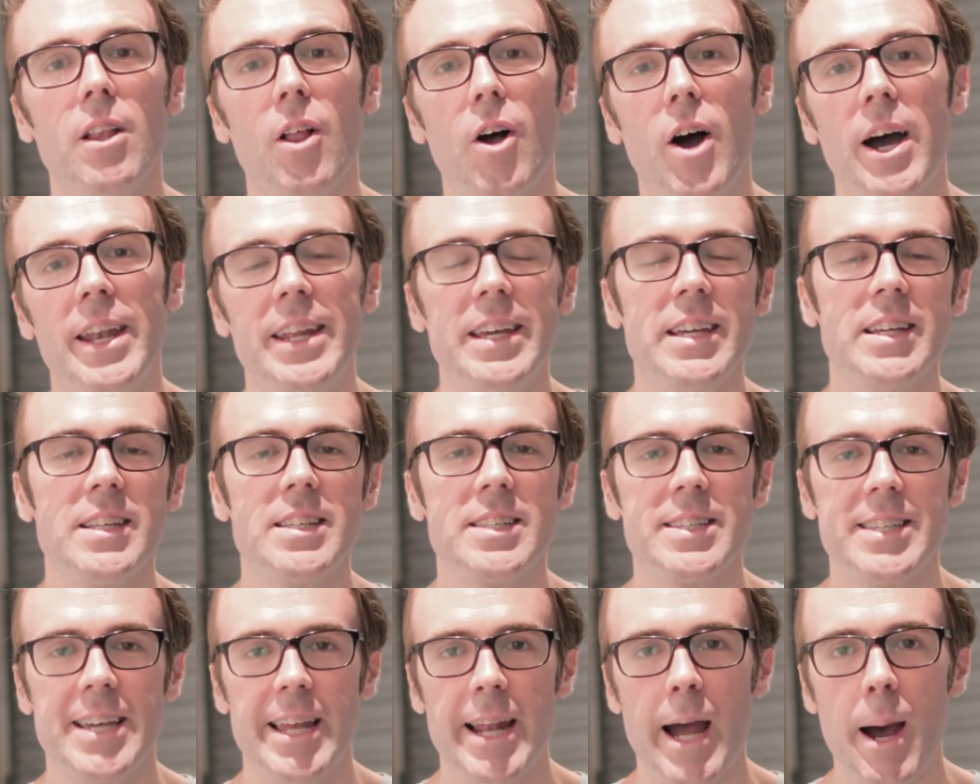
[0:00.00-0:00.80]
lighting
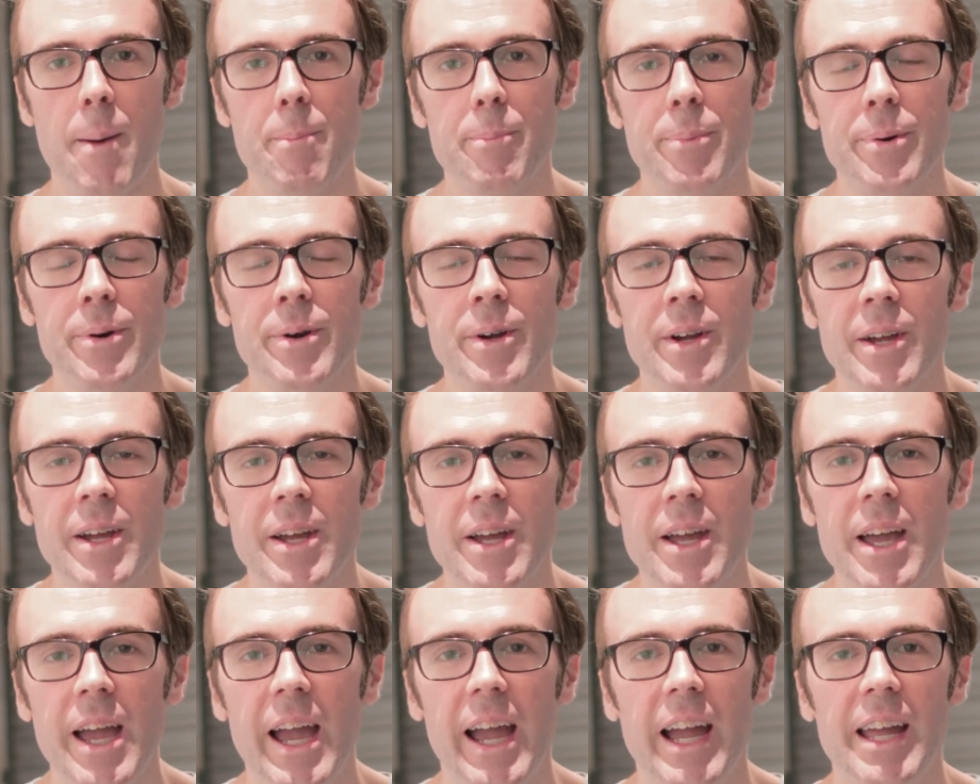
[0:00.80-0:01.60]
setup
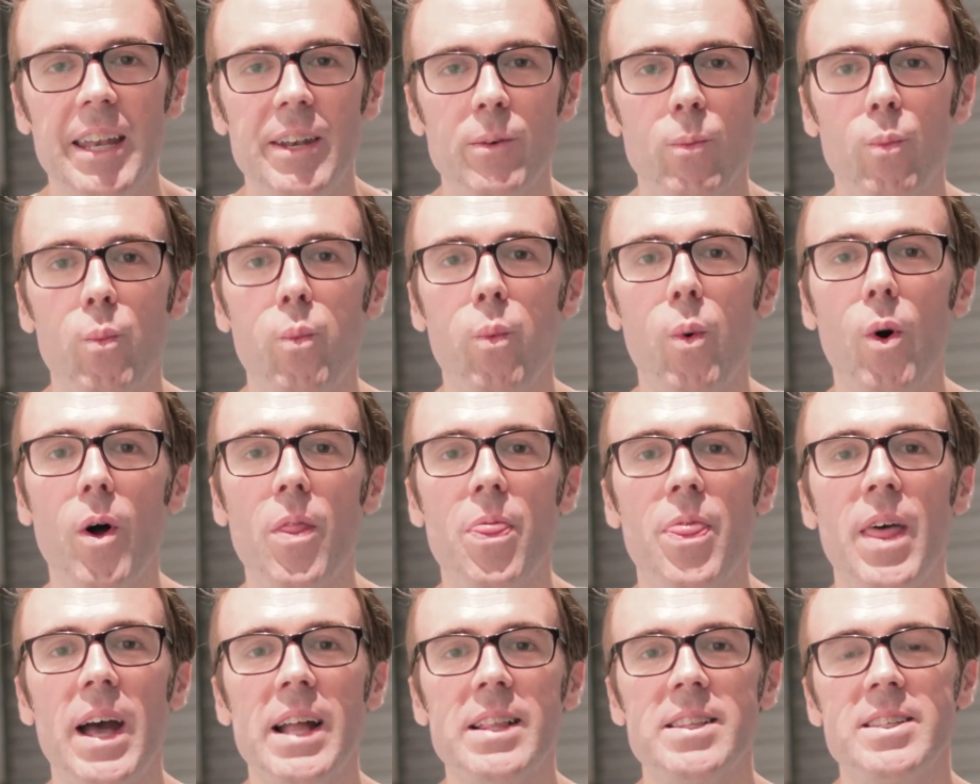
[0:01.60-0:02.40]
and
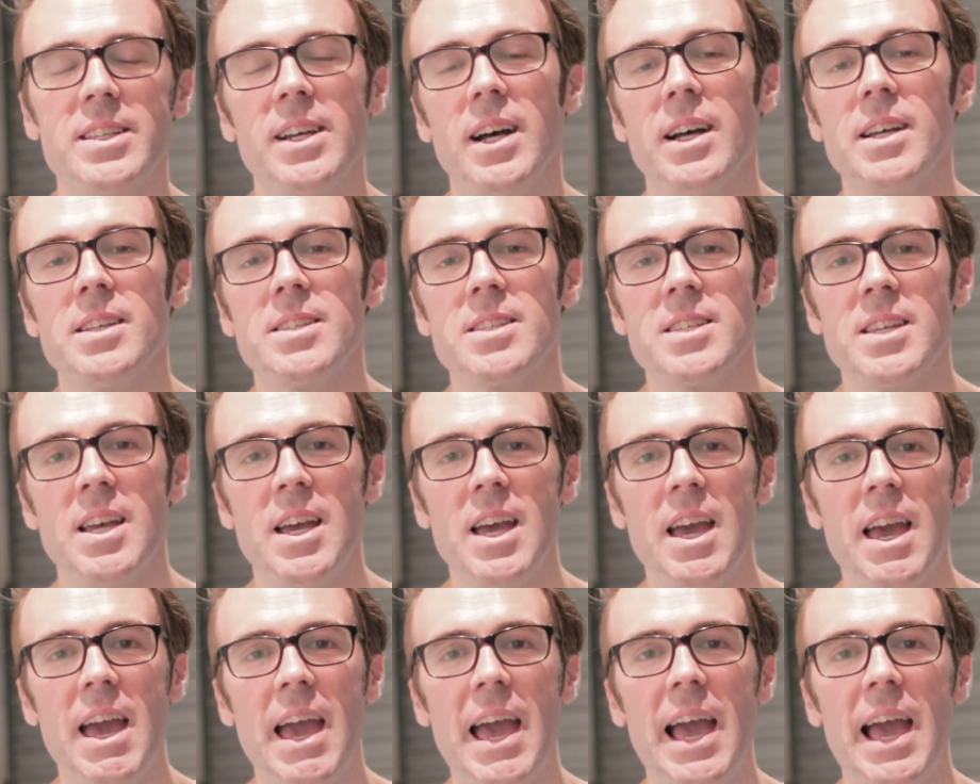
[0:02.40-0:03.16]
what that does,